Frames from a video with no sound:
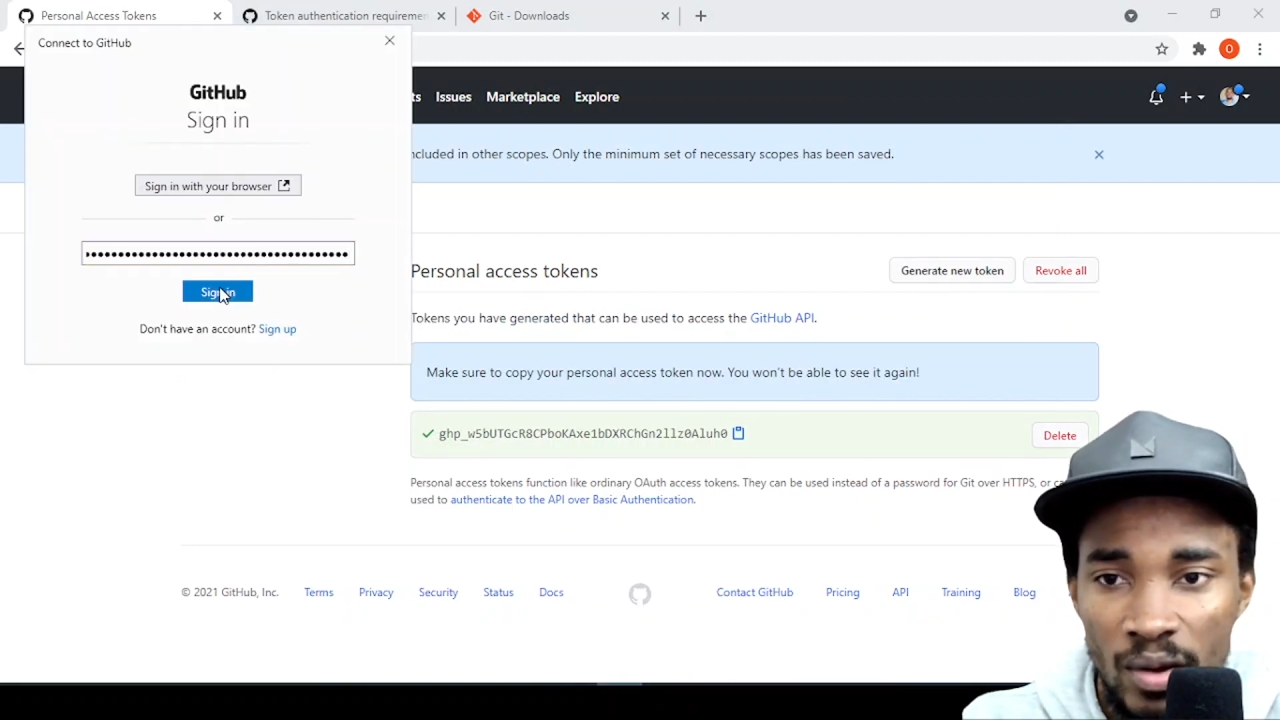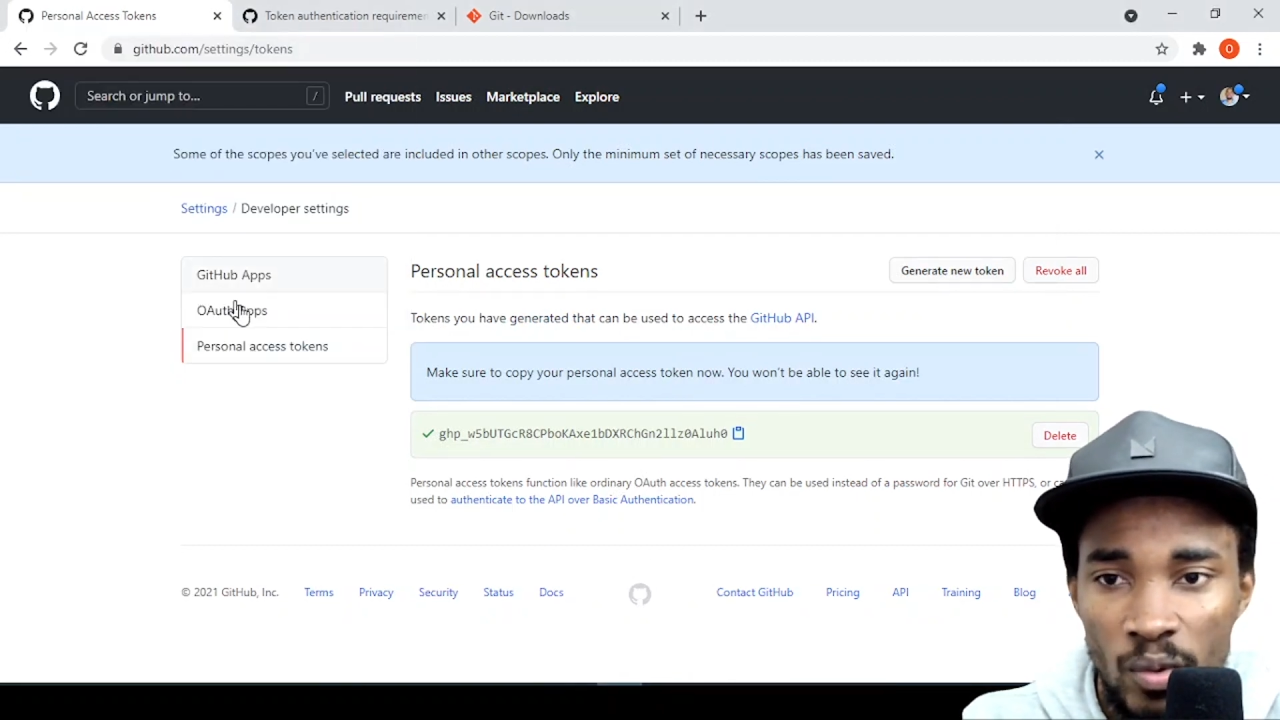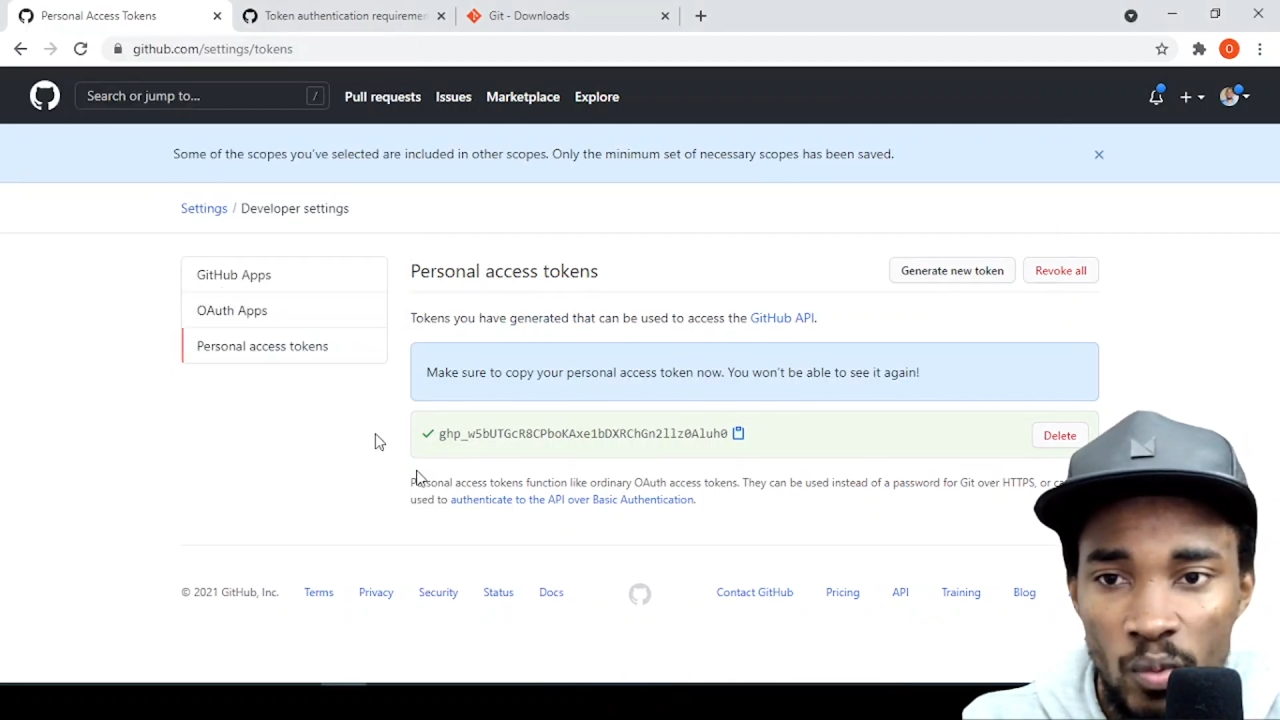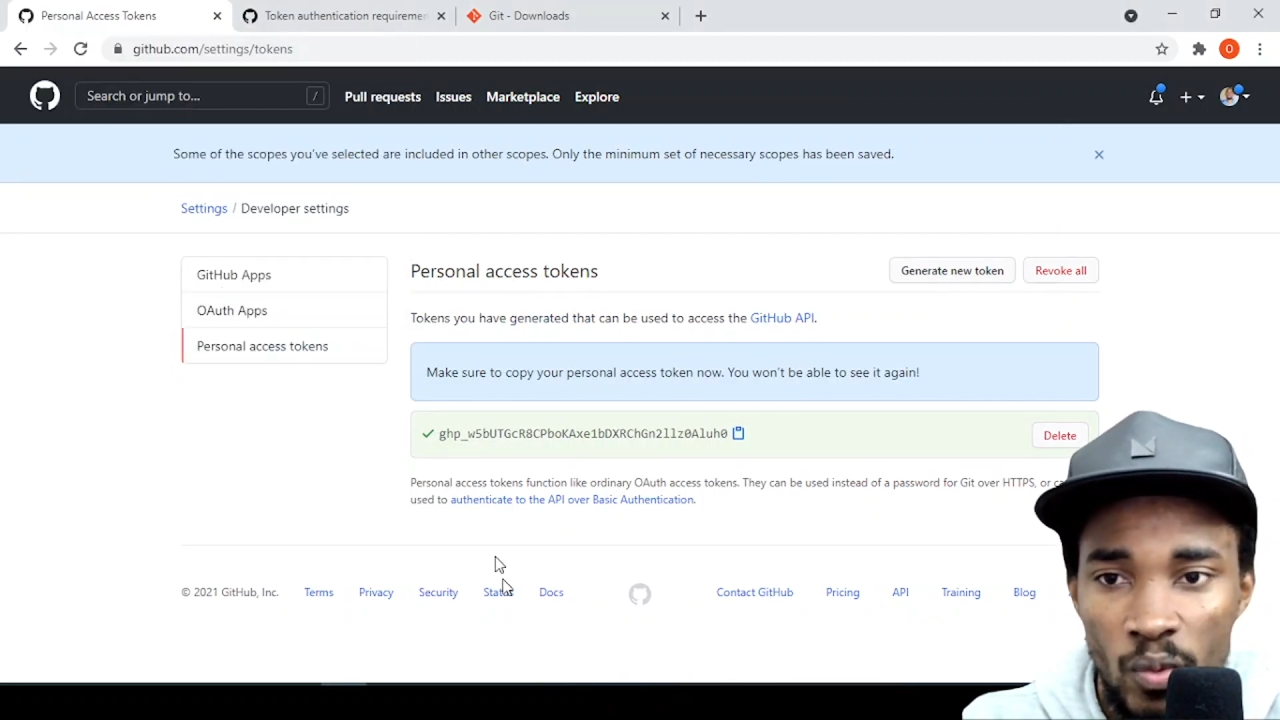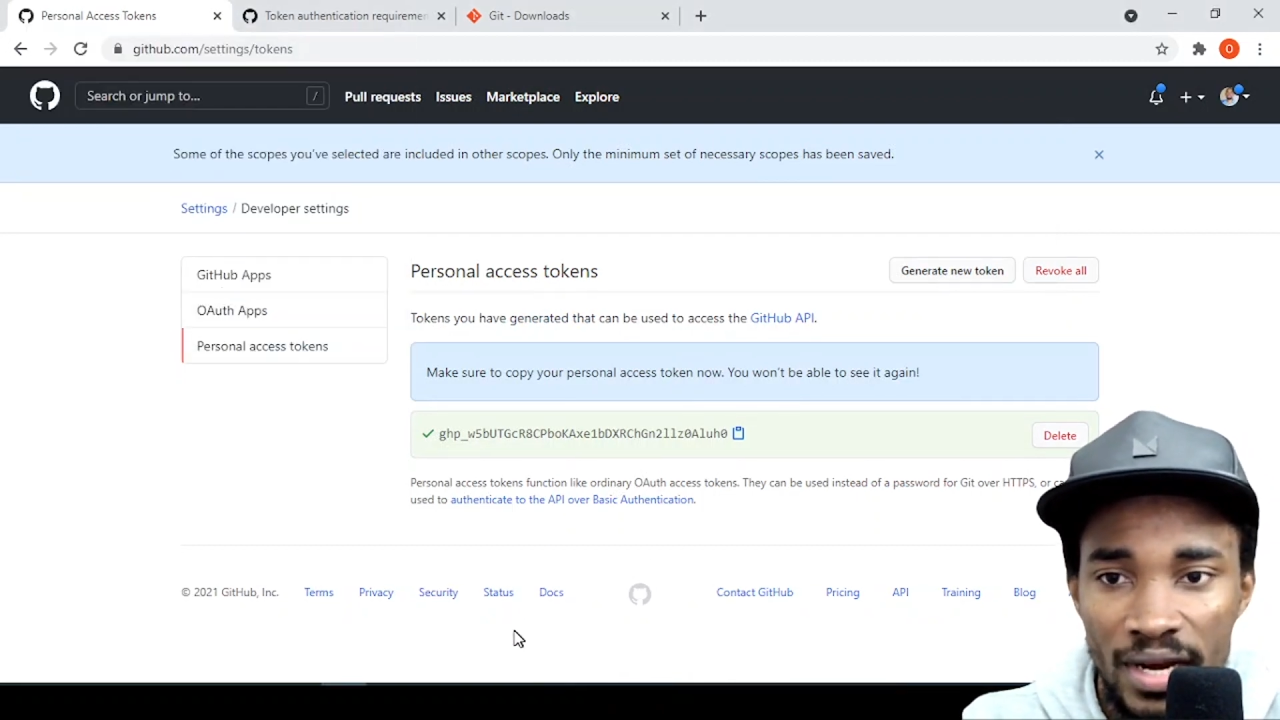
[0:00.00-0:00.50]

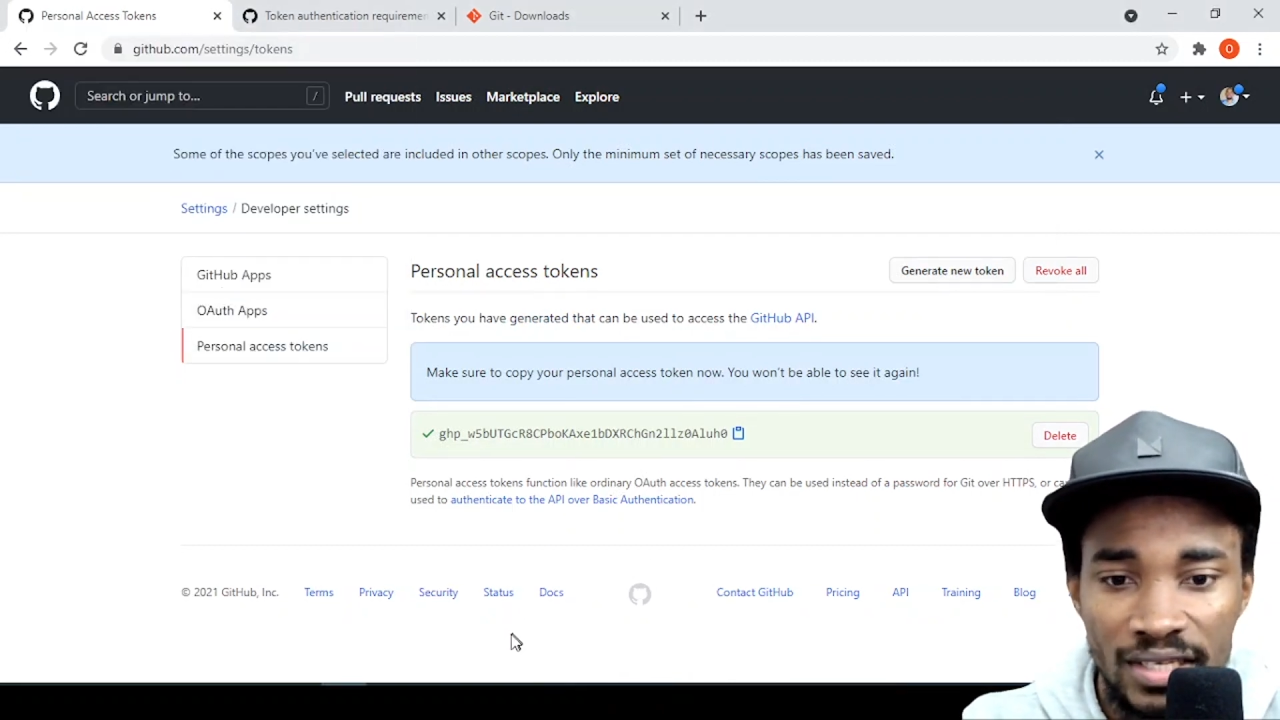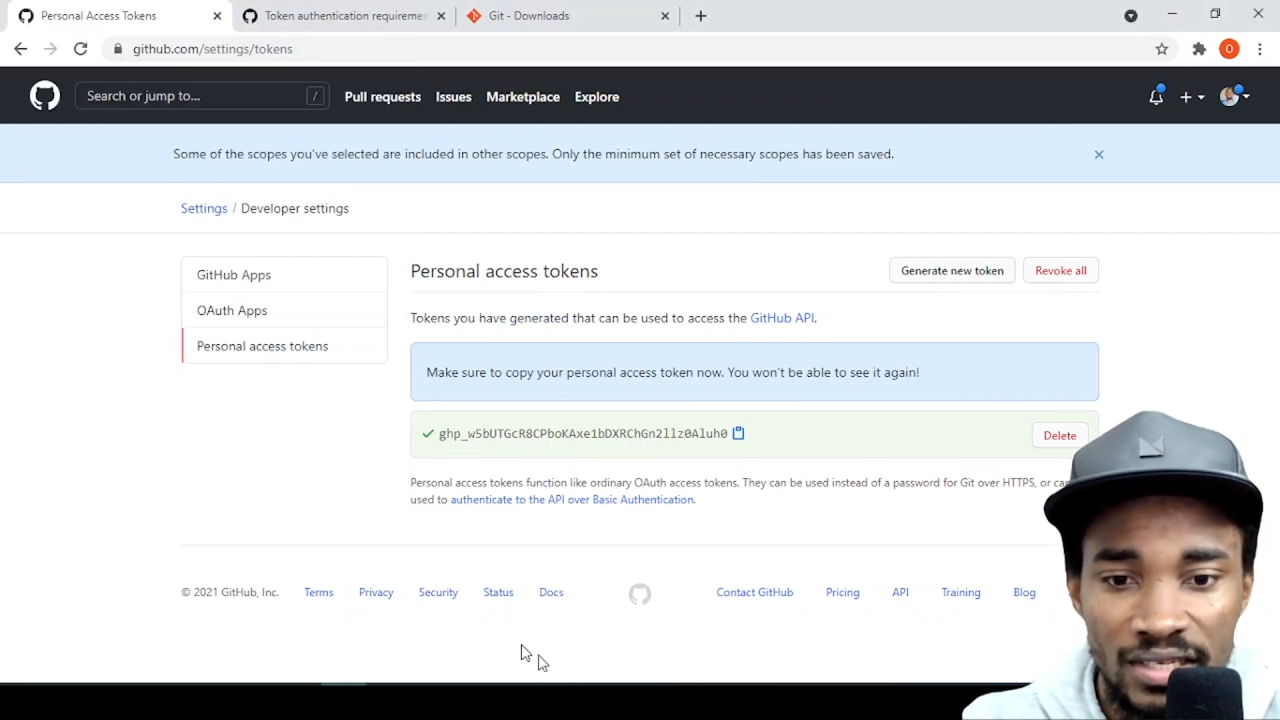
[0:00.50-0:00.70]
When I say